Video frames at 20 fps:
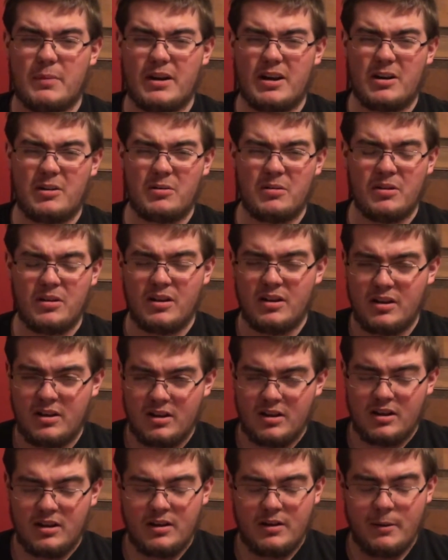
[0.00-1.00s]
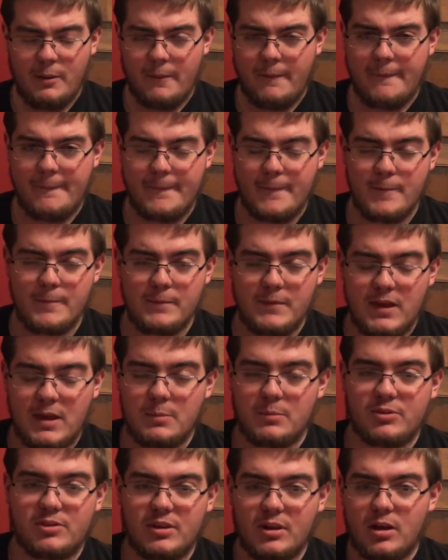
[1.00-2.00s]
about
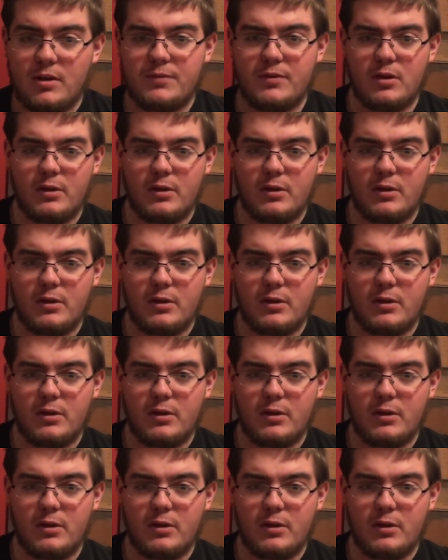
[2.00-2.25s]
himself.